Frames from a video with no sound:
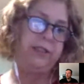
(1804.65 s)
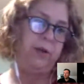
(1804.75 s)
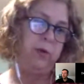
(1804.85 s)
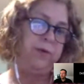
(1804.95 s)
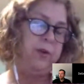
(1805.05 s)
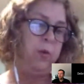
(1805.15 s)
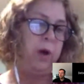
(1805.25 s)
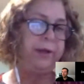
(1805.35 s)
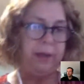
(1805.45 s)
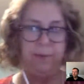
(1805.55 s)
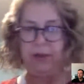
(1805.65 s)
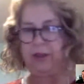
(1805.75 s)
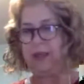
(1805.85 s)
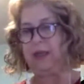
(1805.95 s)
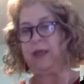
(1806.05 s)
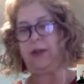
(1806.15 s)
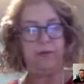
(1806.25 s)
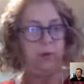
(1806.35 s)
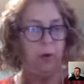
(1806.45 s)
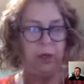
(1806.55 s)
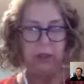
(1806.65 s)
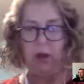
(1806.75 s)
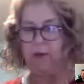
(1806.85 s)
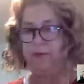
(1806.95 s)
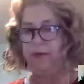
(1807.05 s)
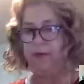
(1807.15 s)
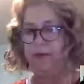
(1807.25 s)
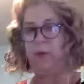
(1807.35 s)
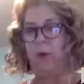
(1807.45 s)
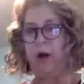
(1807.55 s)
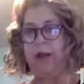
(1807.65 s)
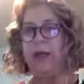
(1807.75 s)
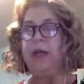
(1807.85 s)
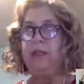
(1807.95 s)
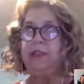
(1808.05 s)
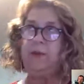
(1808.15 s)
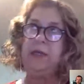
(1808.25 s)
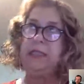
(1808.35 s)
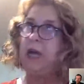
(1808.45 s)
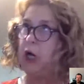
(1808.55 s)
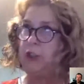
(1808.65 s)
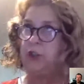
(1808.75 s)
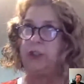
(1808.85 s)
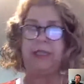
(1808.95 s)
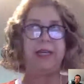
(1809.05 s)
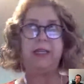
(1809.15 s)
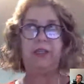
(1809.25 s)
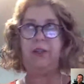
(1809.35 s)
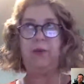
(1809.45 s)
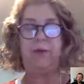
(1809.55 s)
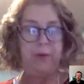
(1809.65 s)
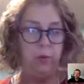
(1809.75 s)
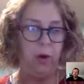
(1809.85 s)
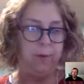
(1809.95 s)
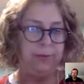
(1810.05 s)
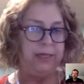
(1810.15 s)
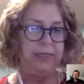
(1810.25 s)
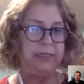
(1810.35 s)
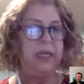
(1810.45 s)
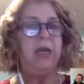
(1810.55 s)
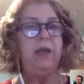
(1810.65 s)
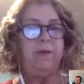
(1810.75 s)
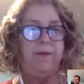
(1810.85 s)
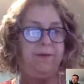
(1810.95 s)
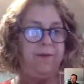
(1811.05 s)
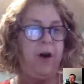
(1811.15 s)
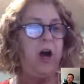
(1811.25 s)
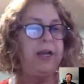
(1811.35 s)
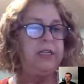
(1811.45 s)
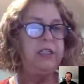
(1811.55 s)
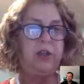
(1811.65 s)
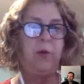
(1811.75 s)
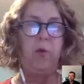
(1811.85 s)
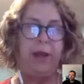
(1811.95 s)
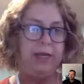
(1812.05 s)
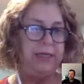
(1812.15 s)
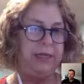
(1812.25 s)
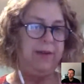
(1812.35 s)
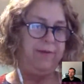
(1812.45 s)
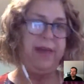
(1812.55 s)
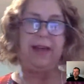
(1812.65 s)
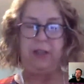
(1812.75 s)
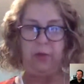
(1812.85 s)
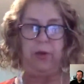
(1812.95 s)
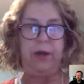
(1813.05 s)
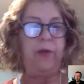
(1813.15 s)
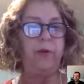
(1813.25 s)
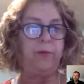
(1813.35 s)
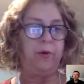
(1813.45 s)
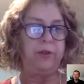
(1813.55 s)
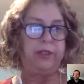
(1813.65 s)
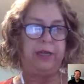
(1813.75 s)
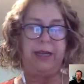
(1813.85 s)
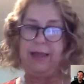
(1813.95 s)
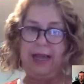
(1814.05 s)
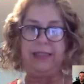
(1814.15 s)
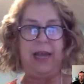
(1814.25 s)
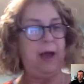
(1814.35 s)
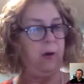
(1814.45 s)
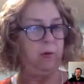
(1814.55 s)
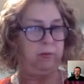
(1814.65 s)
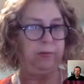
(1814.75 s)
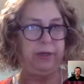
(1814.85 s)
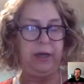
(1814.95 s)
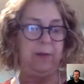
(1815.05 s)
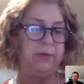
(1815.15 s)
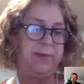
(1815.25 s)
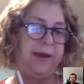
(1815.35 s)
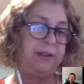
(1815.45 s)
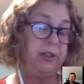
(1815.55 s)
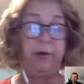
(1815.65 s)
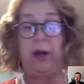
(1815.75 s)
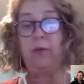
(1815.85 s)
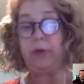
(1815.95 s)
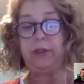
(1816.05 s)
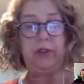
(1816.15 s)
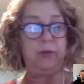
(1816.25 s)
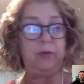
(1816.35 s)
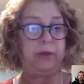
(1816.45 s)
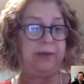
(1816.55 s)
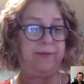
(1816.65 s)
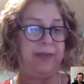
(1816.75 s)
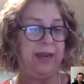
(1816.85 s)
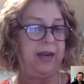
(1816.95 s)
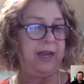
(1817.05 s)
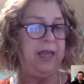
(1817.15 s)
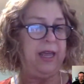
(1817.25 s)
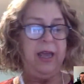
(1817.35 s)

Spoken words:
So if you want empathy, you know, if you want love, if you want somebody to understand you, if you want peace, find some way to give that to another person, and that's how it comes back to you. And I really do believe that.